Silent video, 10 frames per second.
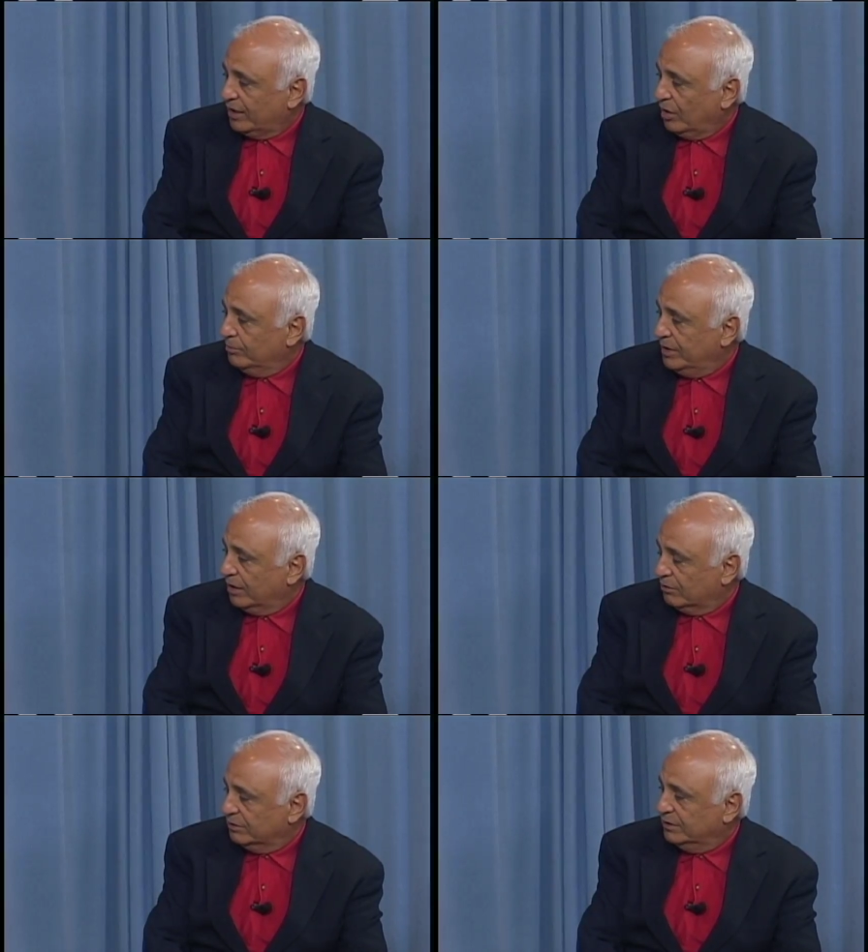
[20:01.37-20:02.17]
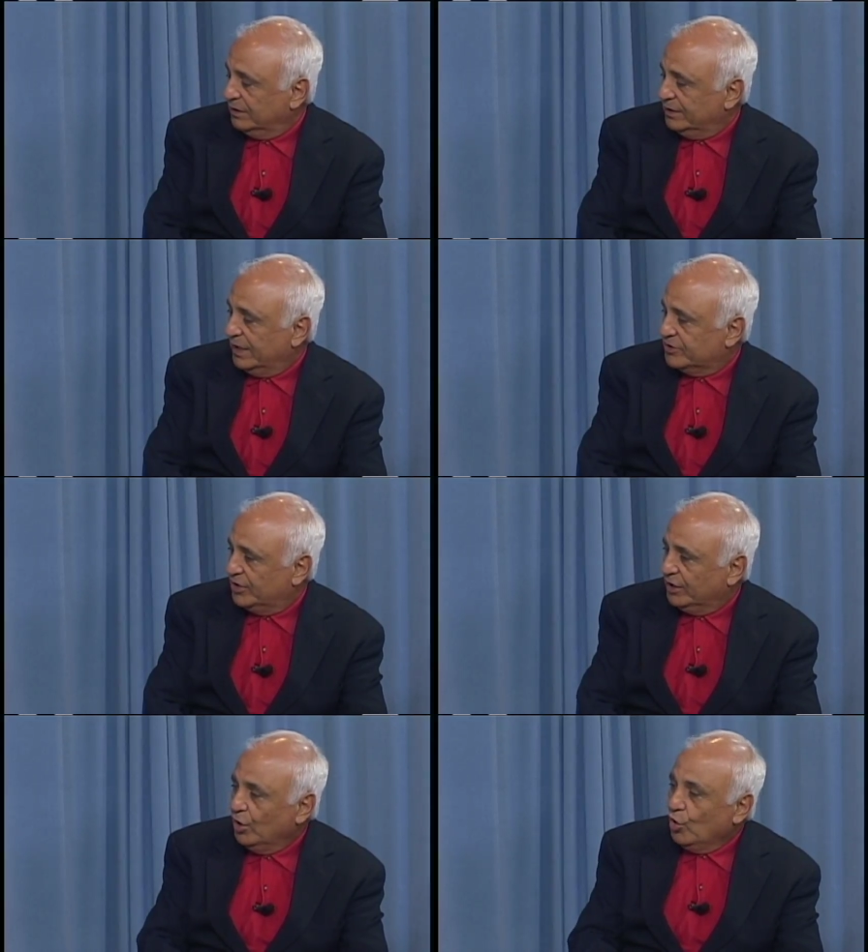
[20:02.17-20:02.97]
they come there and they
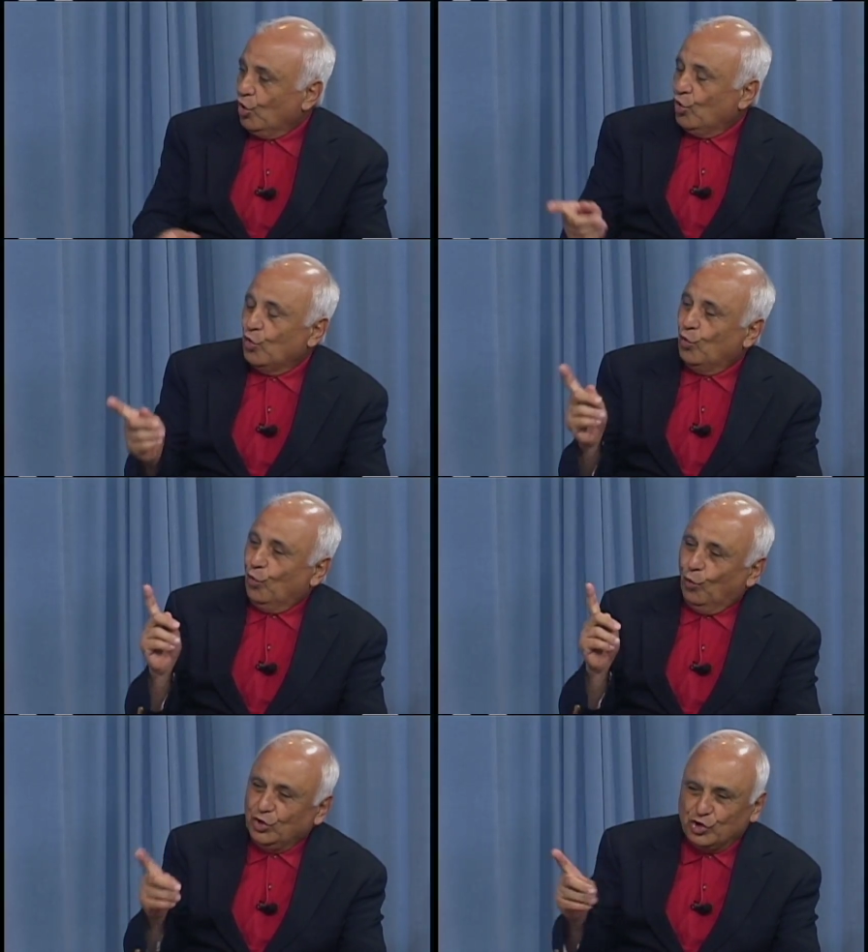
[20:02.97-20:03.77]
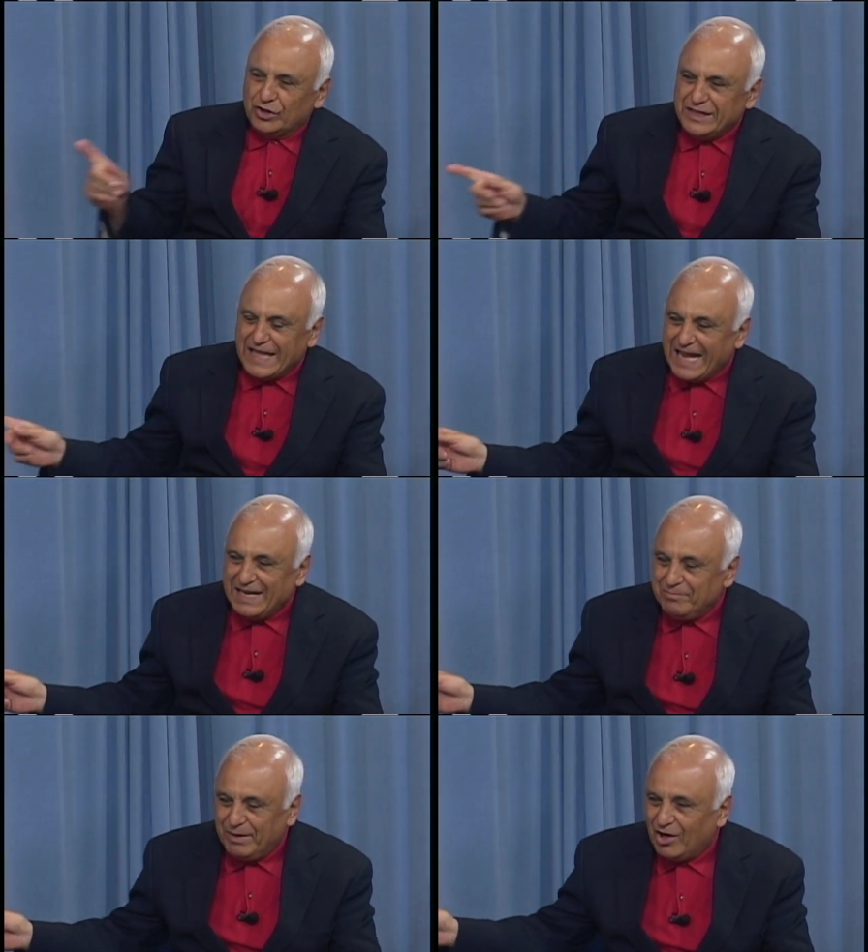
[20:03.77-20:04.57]
see it. Will your
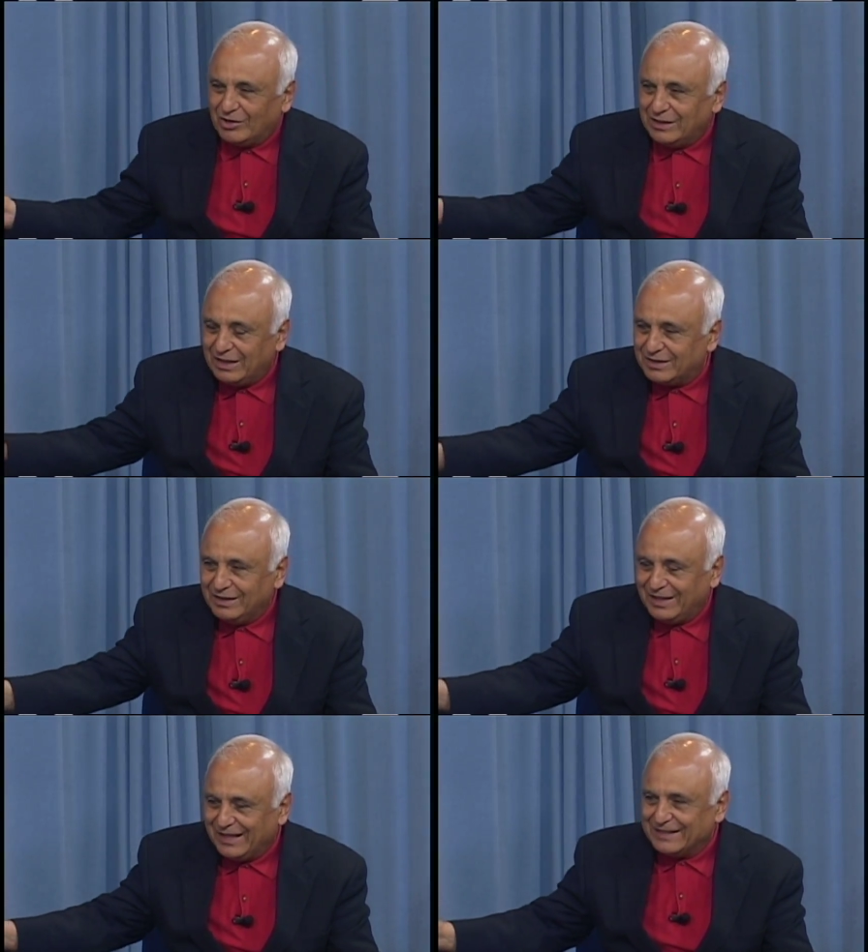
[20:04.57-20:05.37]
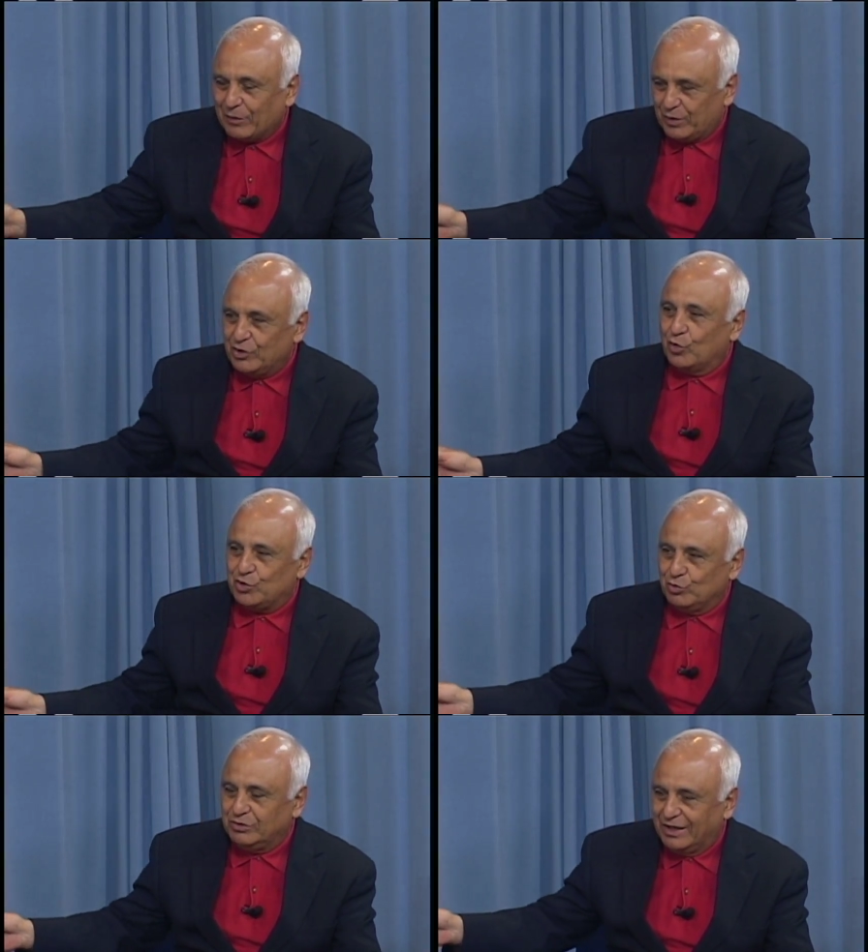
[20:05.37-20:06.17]
name be on anything here that we know
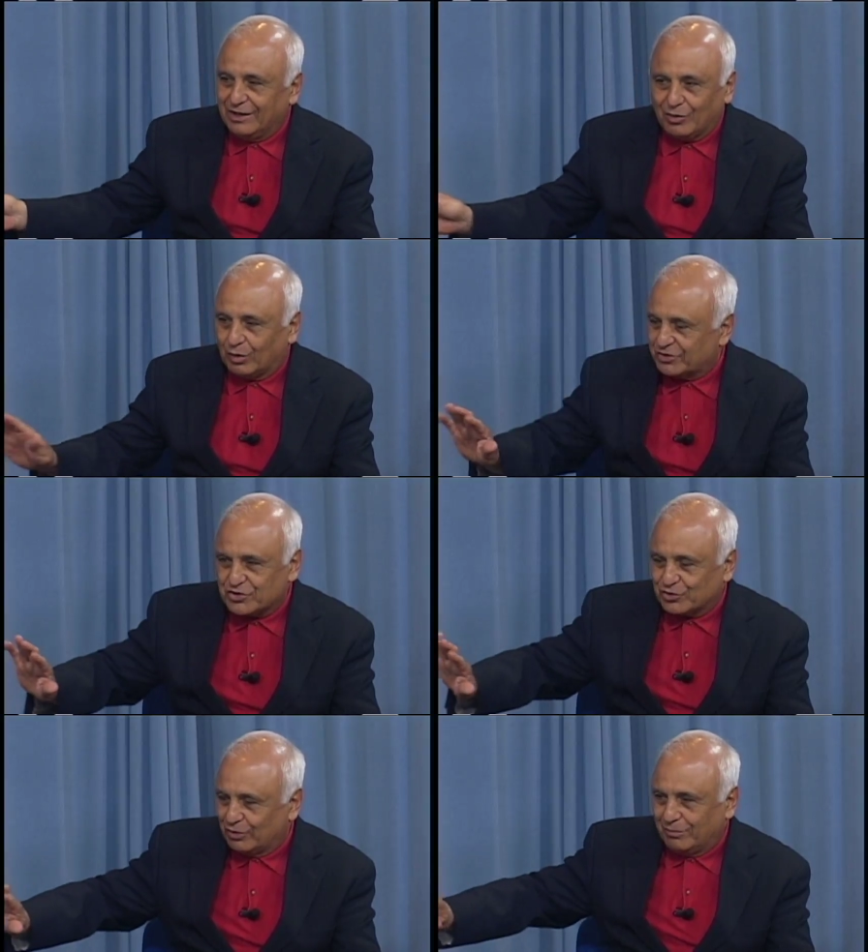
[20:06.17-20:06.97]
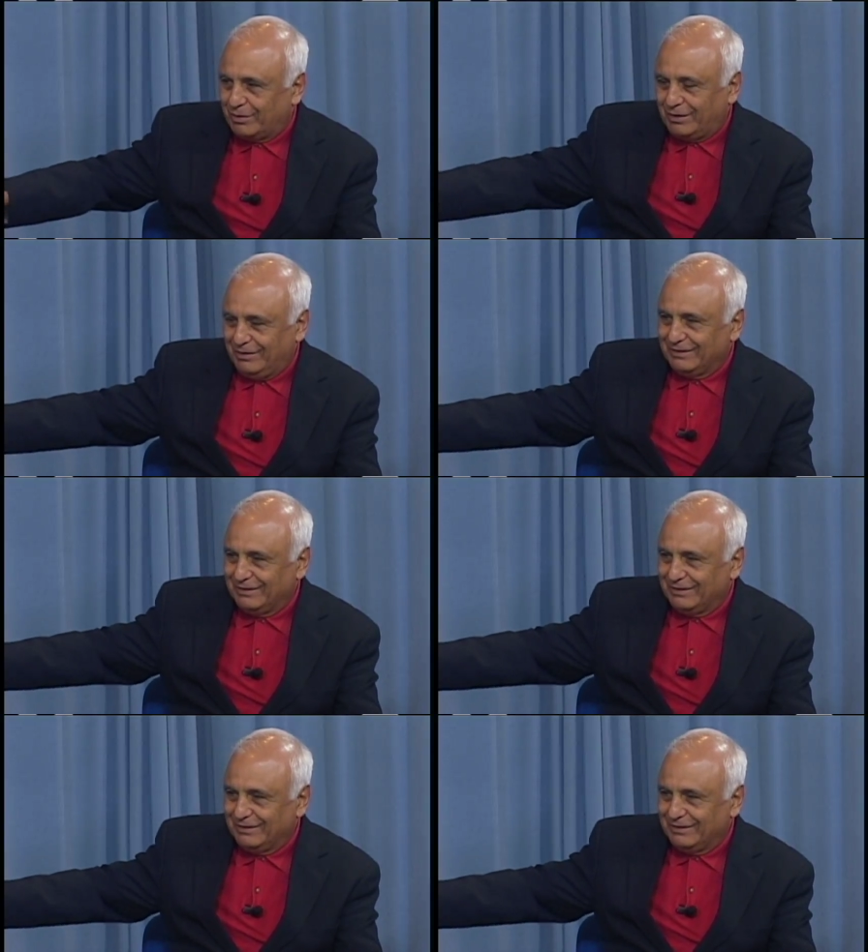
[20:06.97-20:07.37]
you did it, or it's just going to be?